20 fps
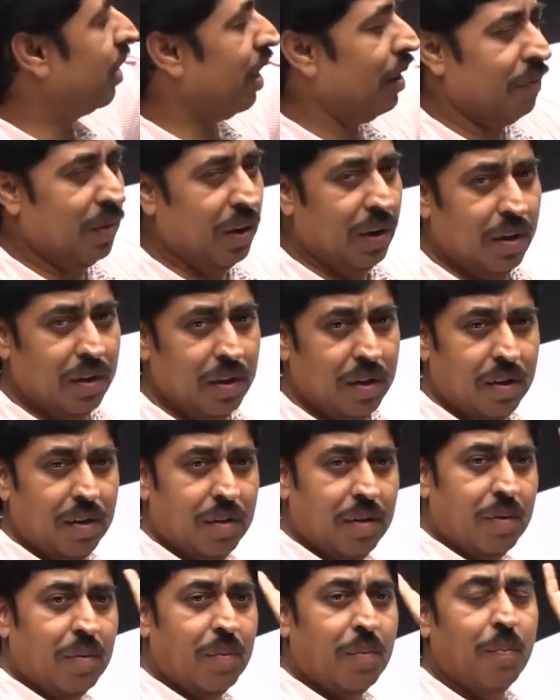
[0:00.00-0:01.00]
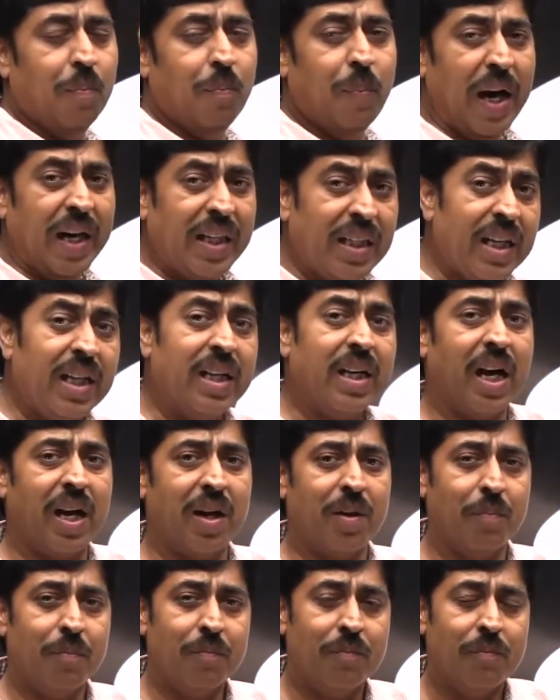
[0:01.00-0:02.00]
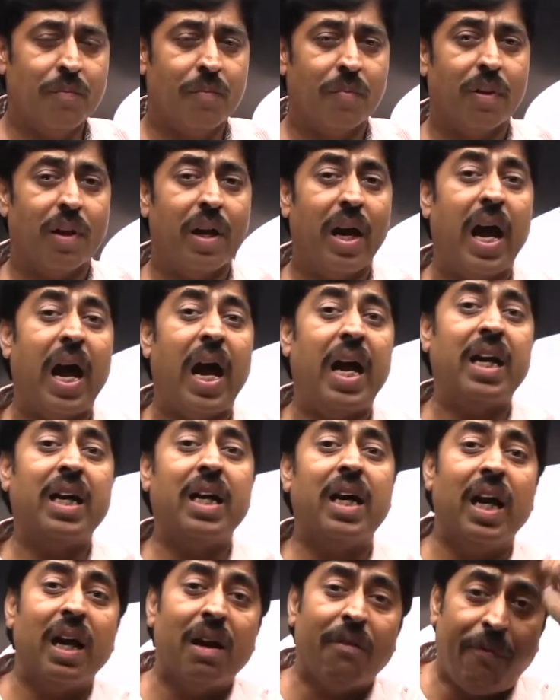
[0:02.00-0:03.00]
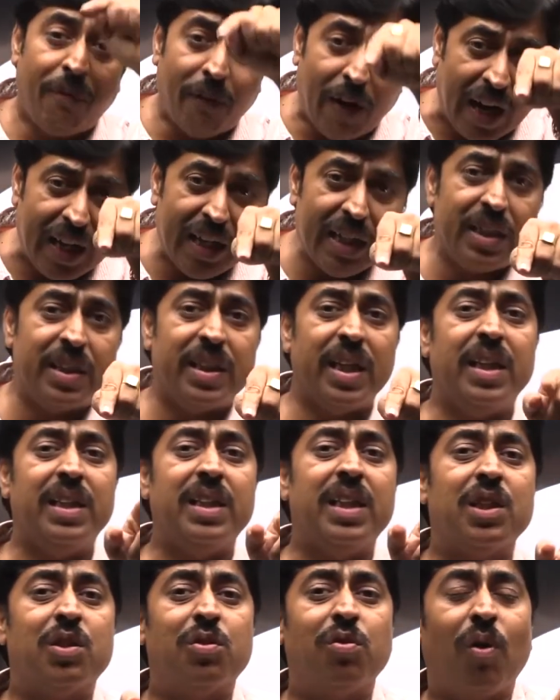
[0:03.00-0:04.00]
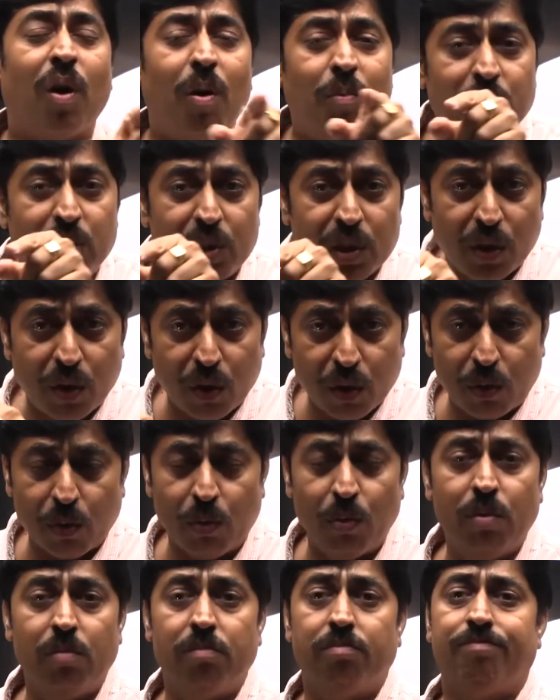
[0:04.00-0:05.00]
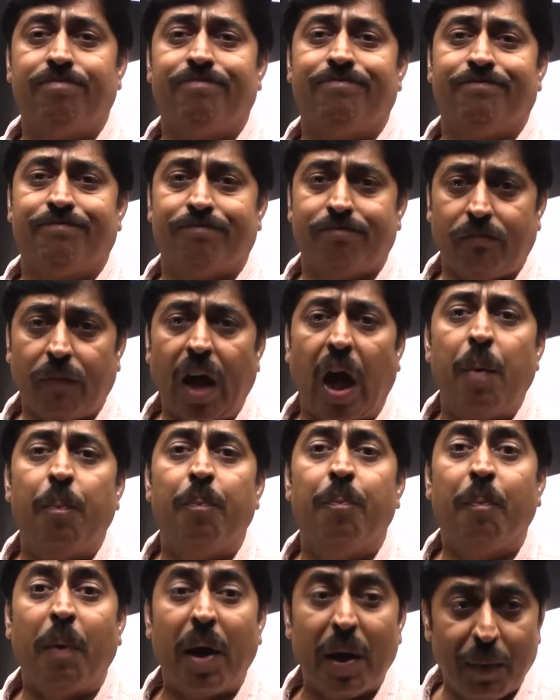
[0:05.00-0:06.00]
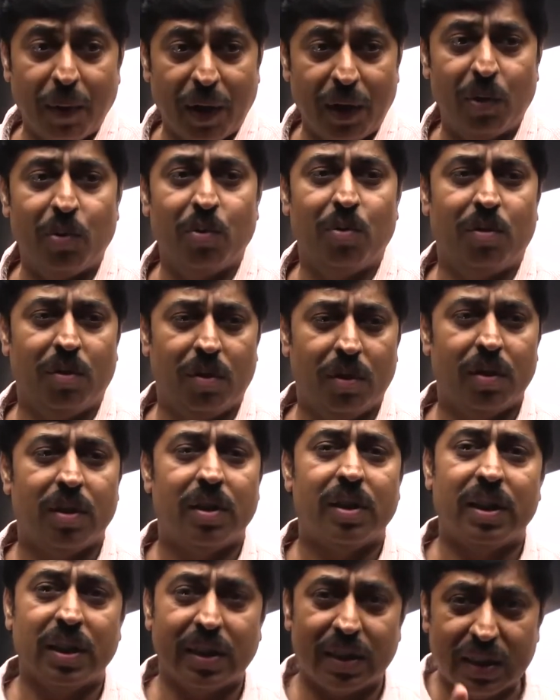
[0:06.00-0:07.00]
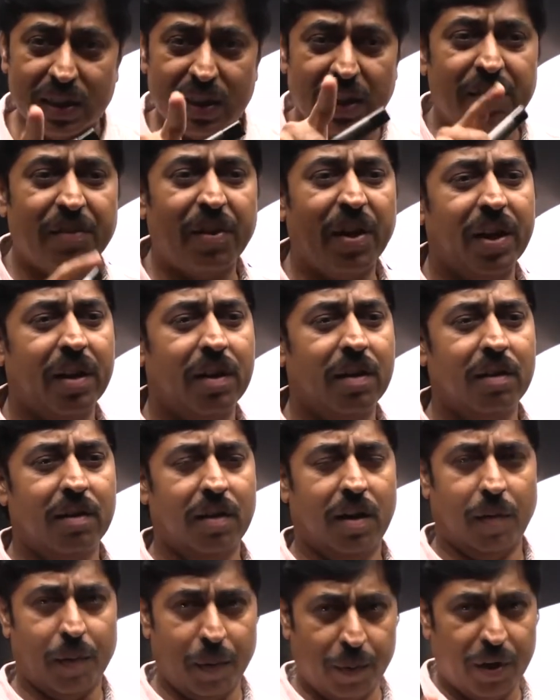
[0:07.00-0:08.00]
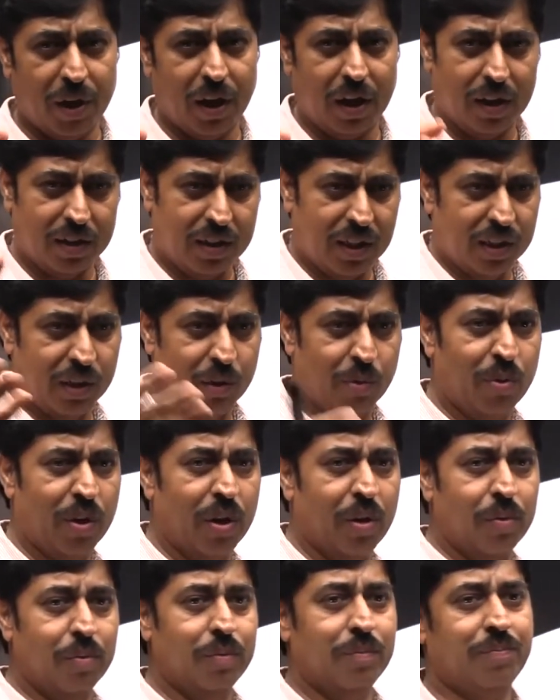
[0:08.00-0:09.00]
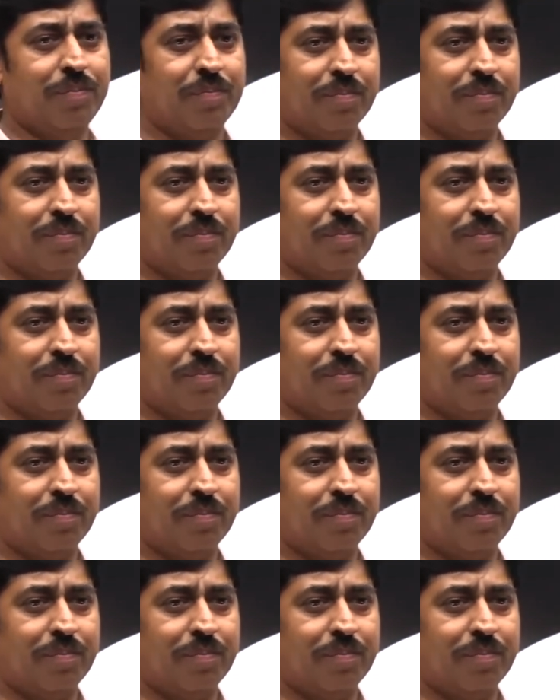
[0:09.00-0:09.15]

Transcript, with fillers: travelled by the time angle phi changes from 0 to pi by 2. This is the trick. Abhi bhi karna chahte ho, kar lo.